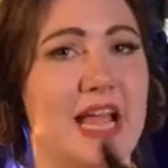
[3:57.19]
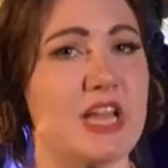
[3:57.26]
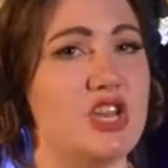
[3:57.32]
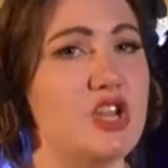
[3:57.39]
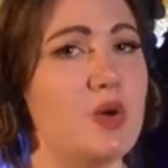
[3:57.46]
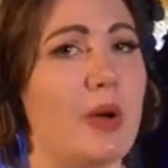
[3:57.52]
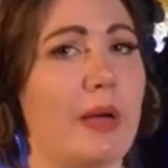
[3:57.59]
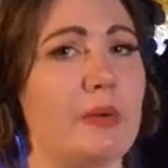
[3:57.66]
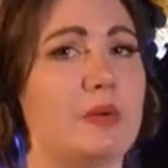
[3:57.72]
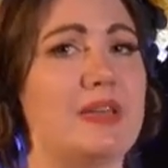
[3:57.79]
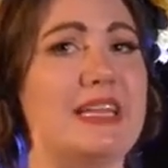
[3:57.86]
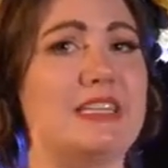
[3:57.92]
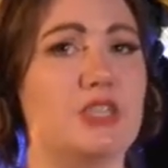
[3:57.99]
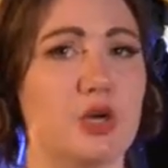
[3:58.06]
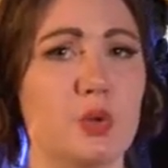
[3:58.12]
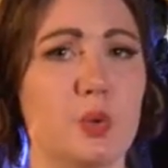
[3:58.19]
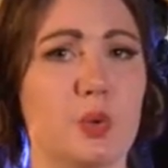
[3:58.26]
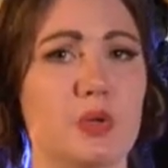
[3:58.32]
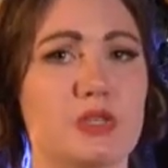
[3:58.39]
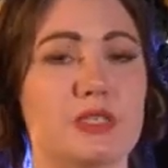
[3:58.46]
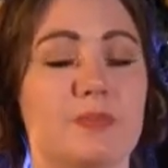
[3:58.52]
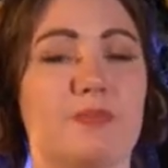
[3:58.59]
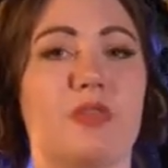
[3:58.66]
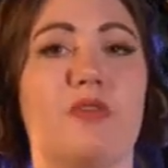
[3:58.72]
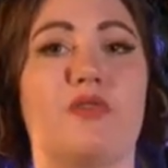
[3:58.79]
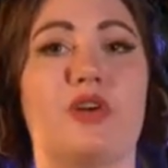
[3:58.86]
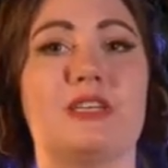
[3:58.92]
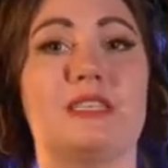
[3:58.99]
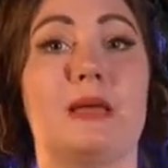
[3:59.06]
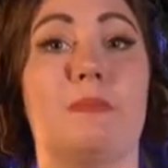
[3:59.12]
I knew I would need tools,
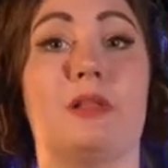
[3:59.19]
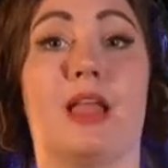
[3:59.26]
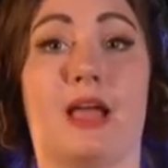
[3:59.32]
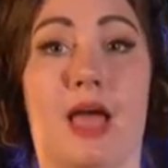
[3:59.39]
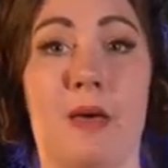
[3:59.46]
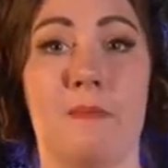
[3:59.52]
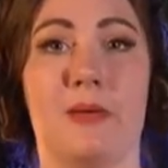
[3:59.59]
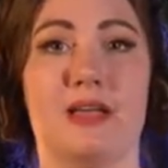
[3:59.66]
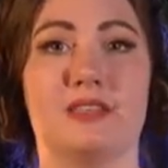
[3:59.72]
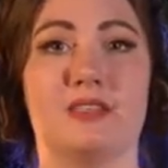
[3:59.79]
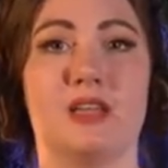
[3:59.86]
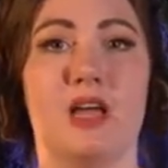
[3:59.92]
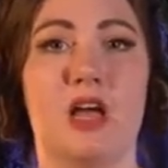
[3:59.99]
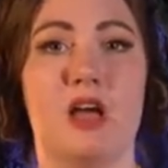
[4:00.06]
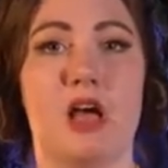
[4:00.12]
for example, a compass,